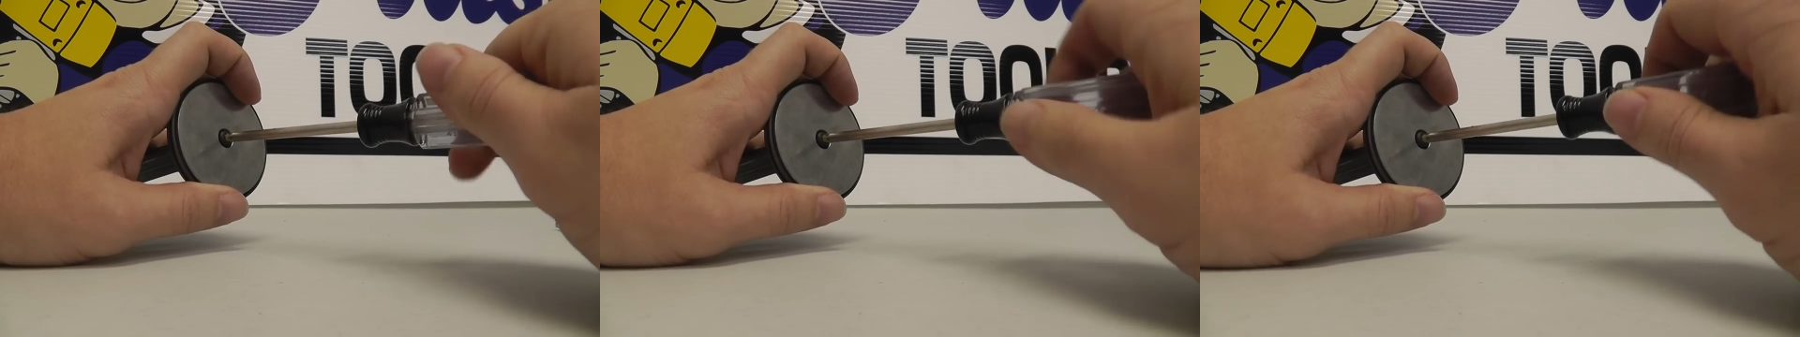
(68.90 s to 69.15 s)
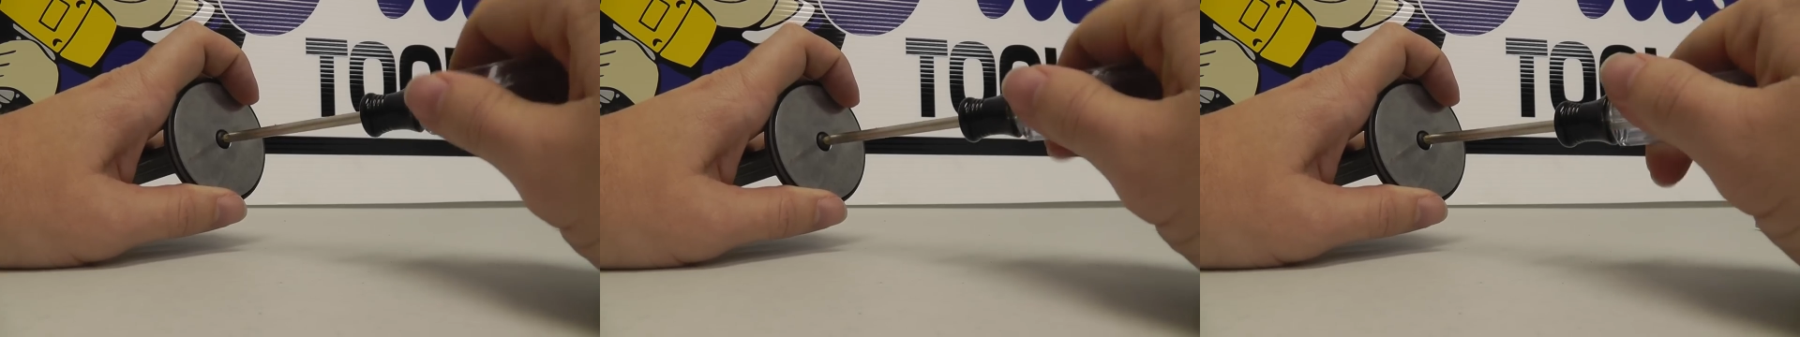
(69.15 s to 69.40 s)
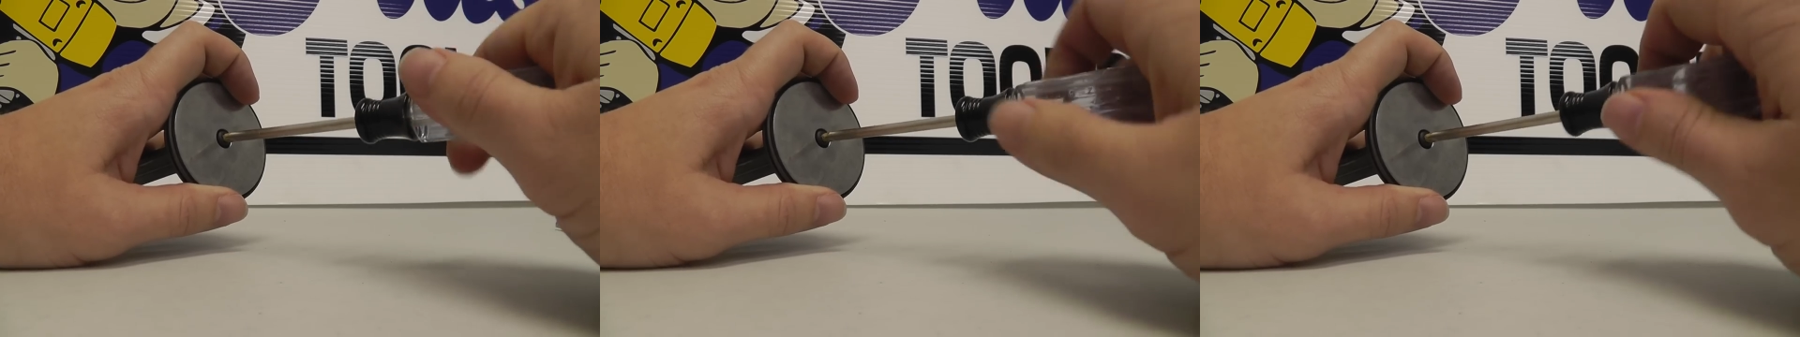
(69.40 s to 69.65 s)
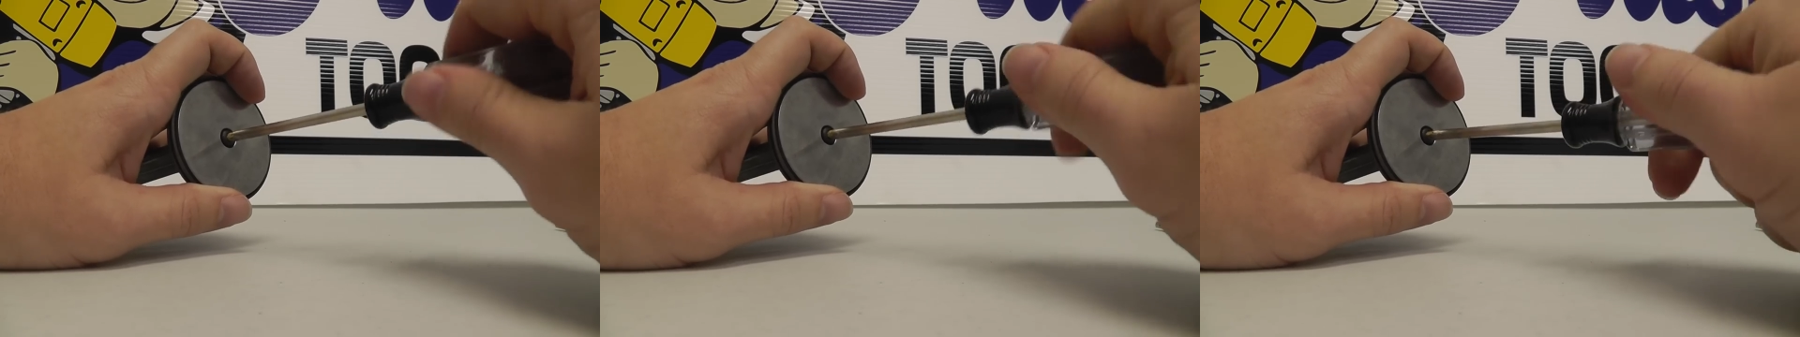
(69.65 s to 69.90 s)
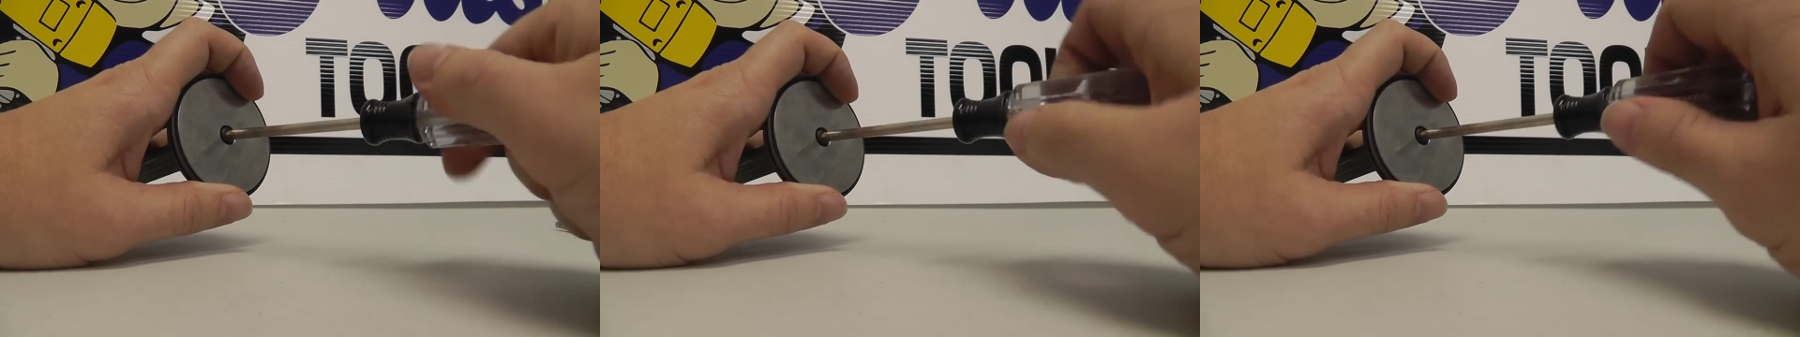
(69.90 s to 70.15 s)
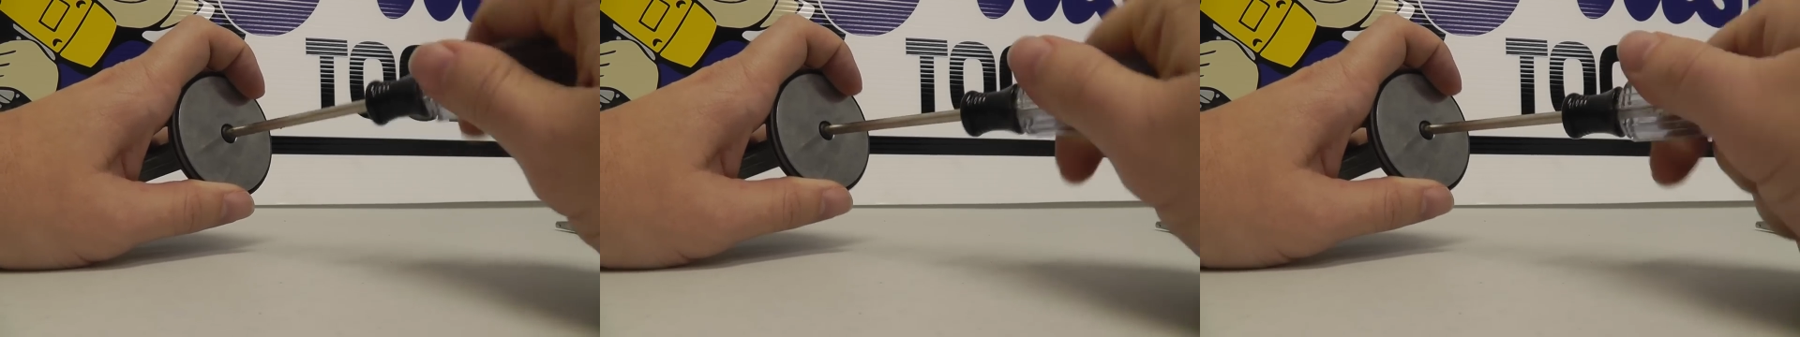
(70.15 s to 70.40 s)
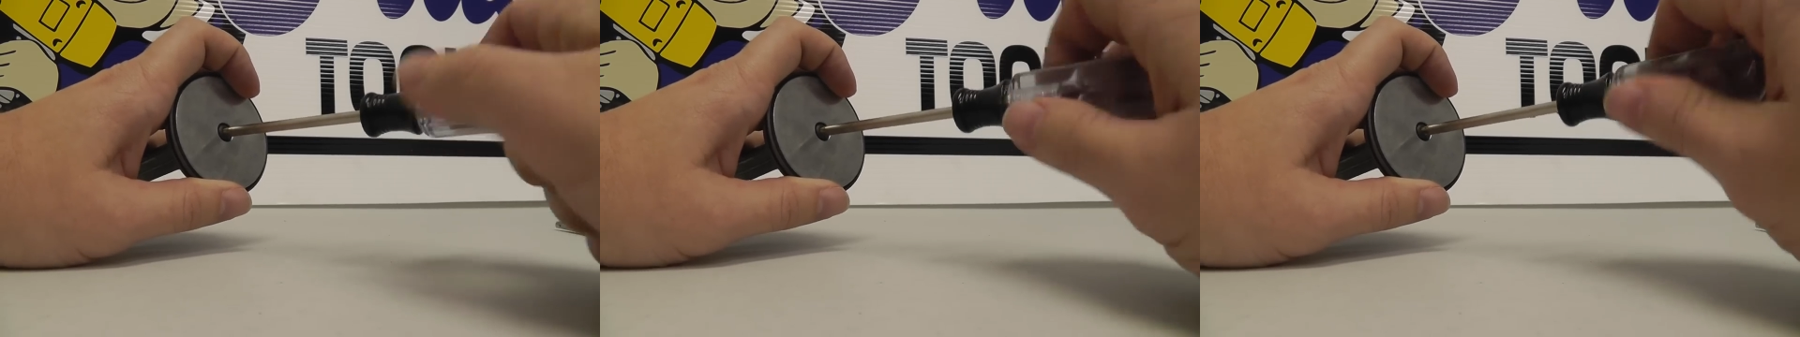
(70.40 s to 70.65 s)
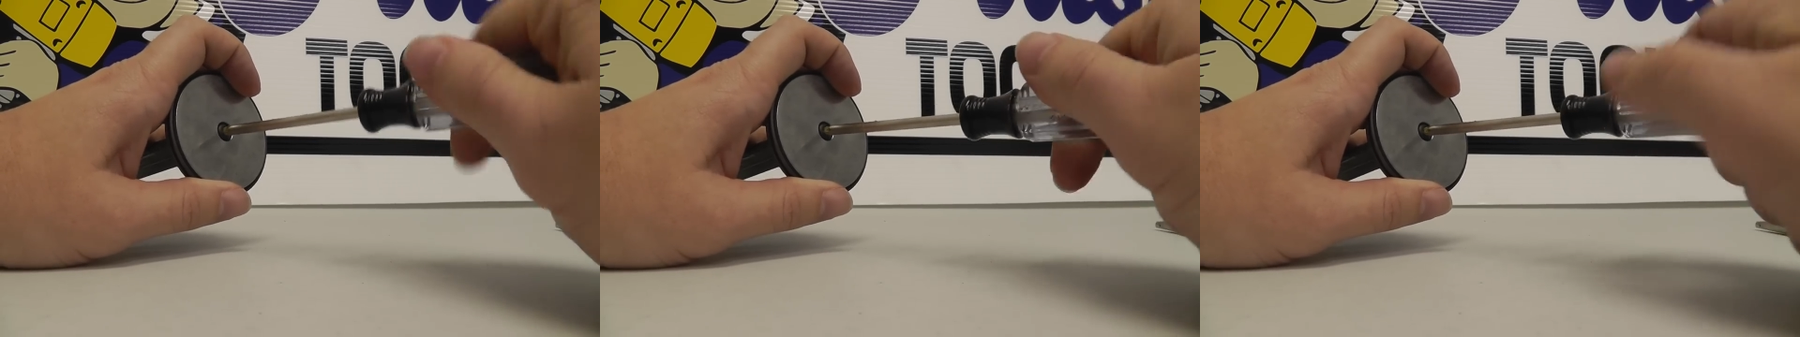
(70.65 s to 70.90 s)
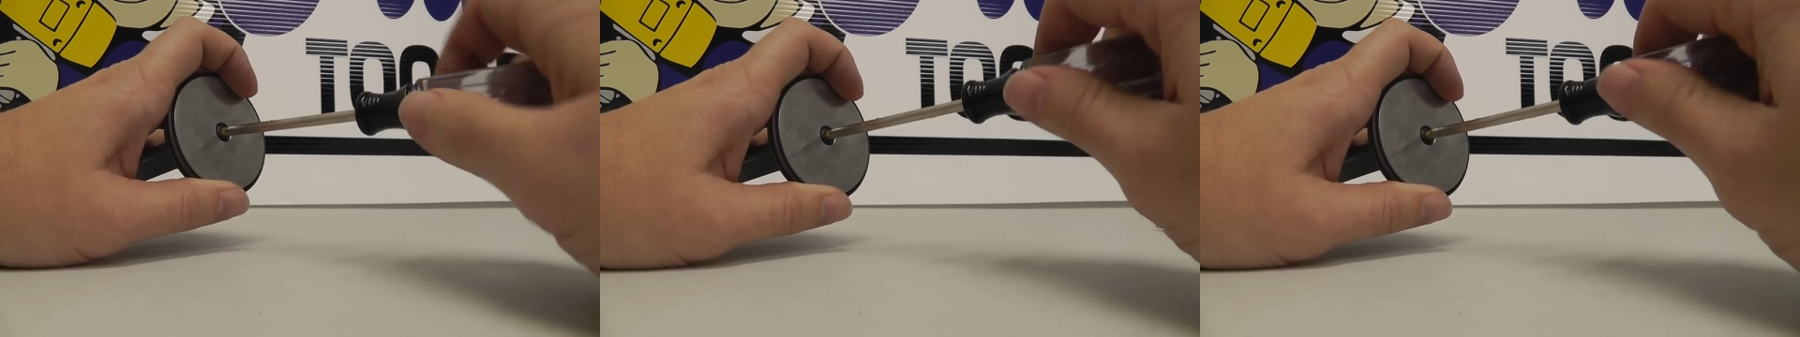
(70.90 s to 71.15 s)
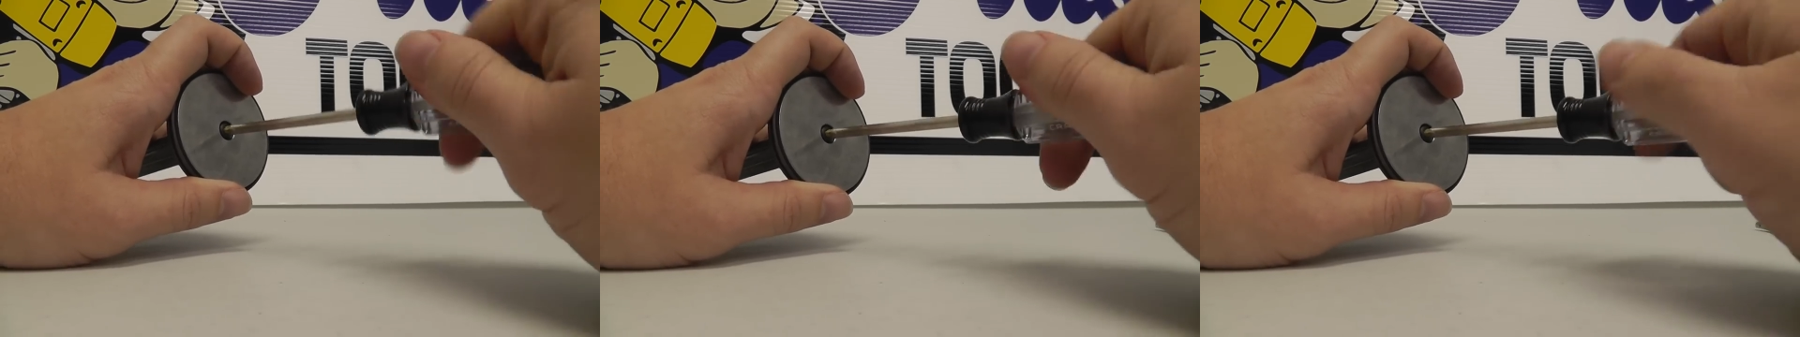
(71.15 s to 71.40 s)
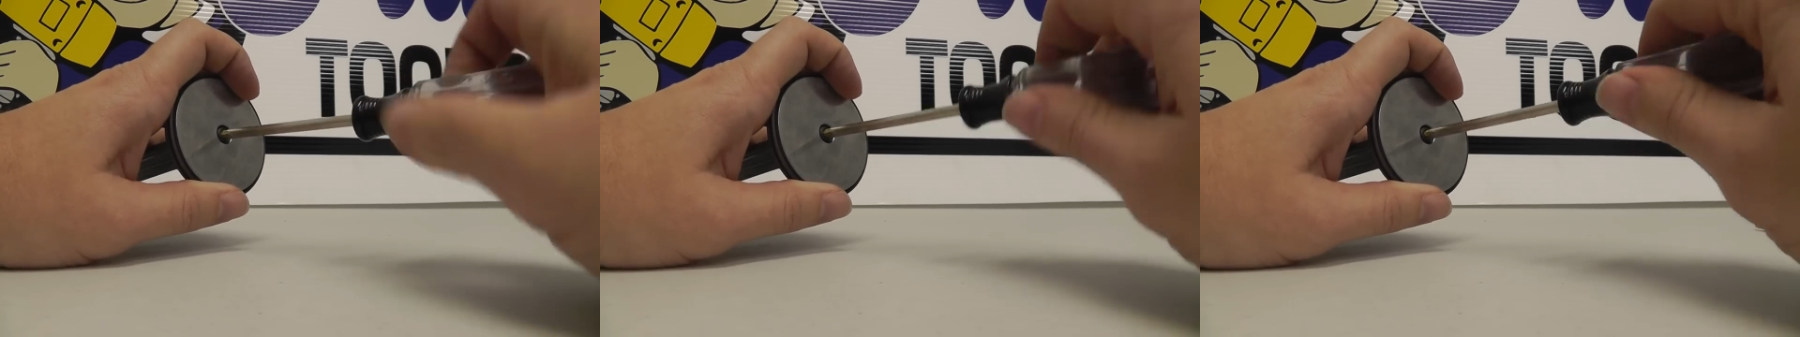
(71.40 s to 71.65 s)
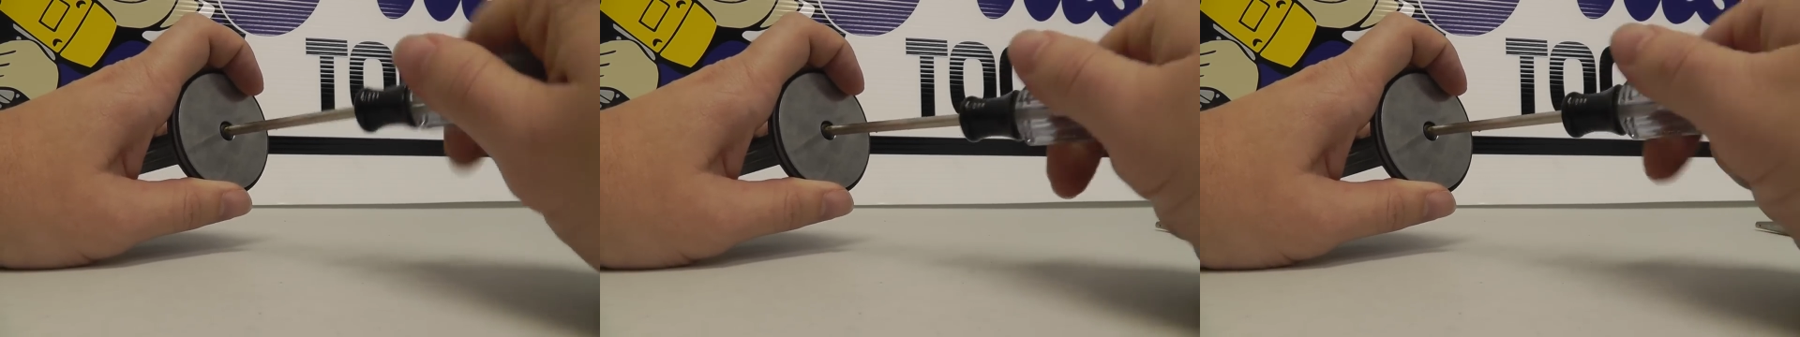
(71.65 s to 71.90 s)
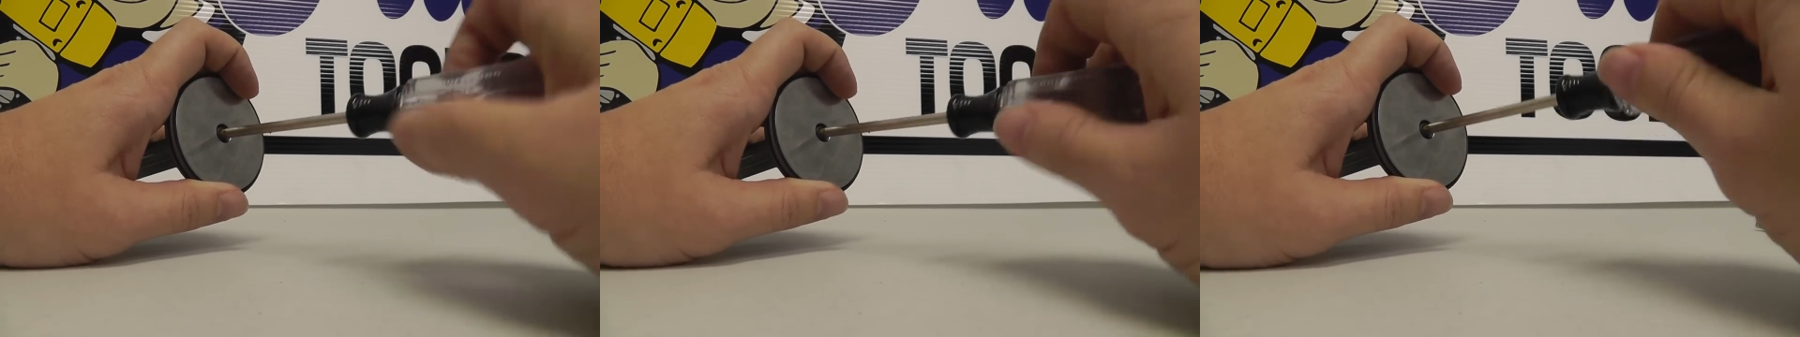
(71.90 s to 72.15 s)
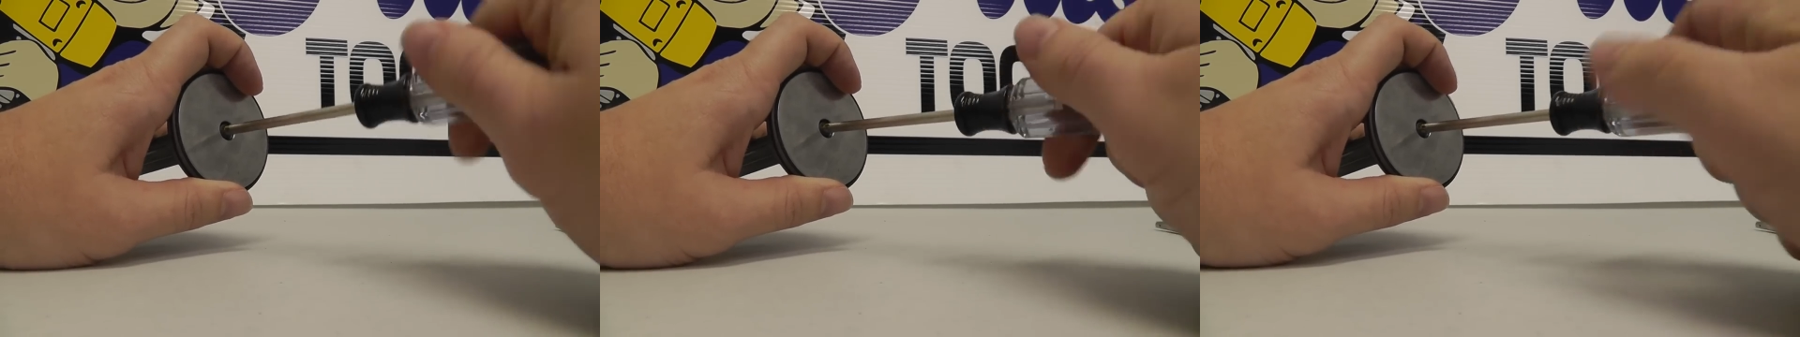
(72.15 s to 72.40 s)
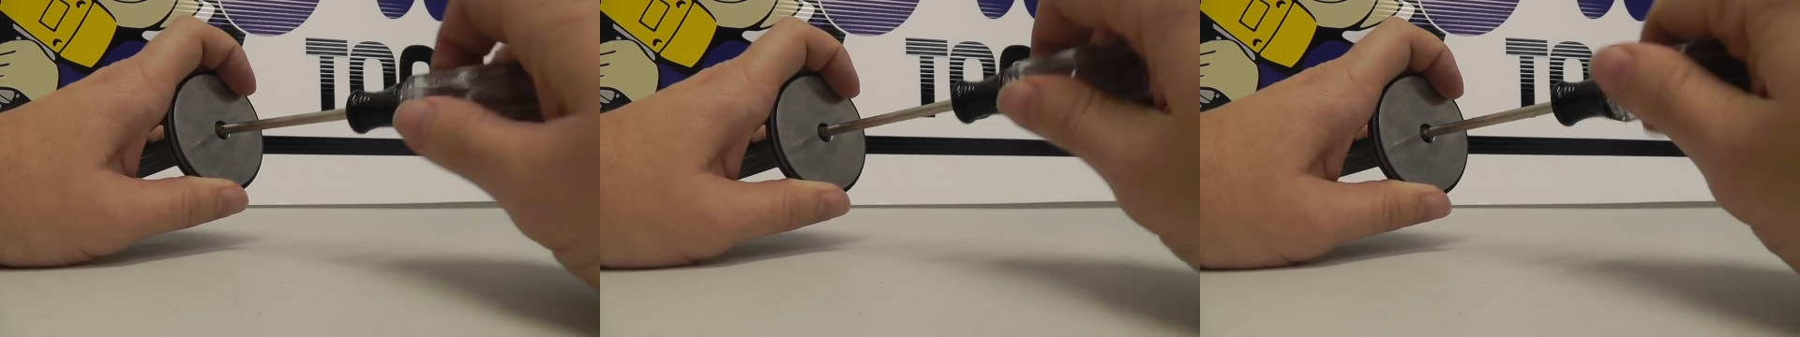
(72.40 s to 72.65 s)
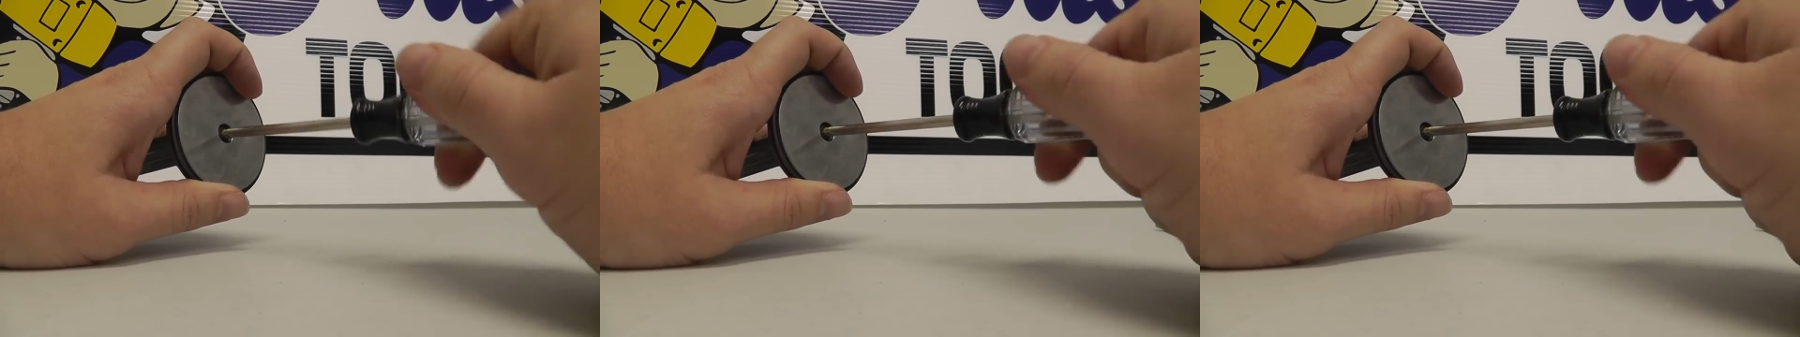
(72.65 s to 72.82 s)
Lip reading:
(no speaker visible)